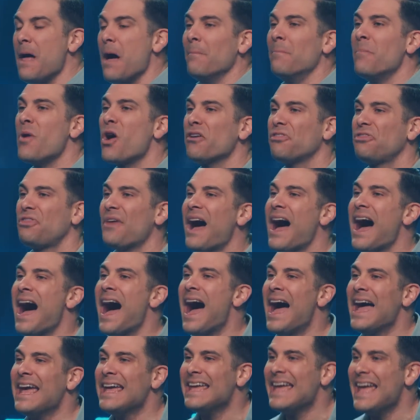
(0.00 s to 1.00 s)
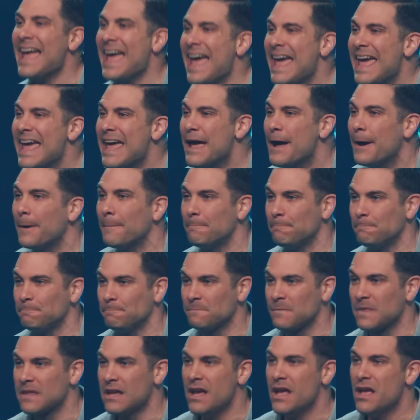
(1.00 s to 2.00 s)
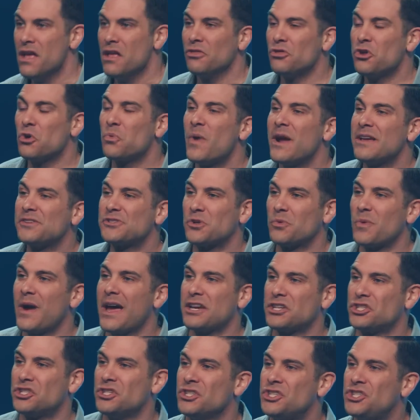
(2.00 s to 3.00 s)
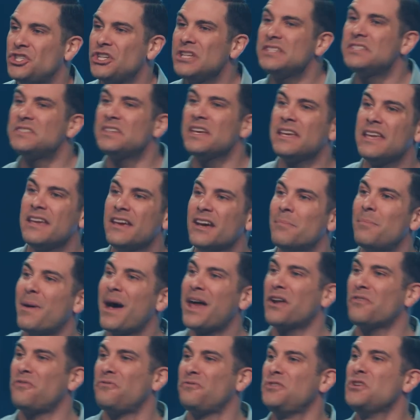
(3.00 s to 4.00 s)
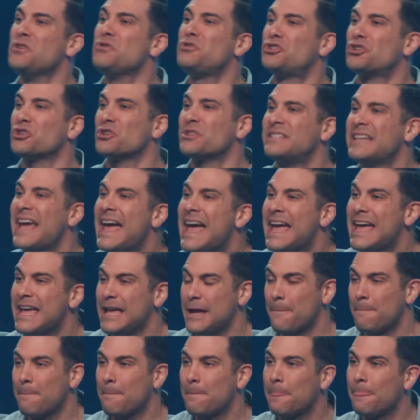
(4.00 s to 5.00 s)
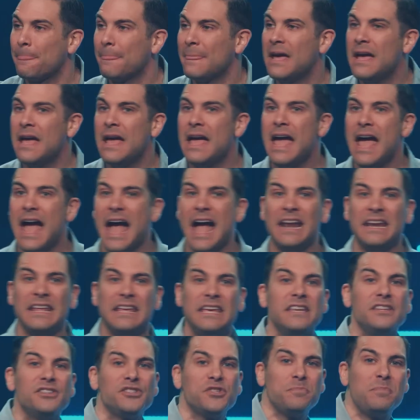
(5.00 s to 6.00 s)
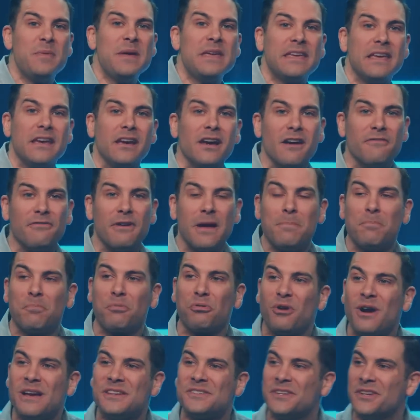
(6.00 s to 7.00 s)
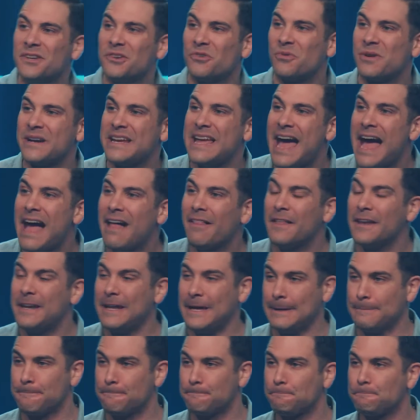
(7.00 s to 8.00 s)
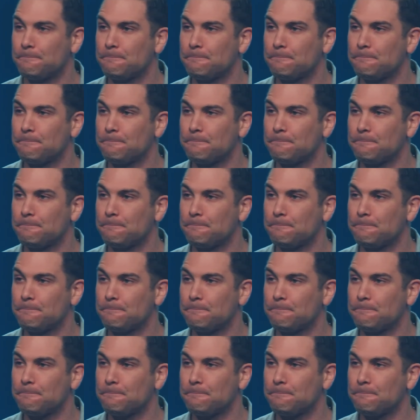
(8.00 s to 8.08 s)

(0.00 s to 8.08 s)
Martha, I am the resurrection. She's thinking about a future day. And he's speaking of a present reality.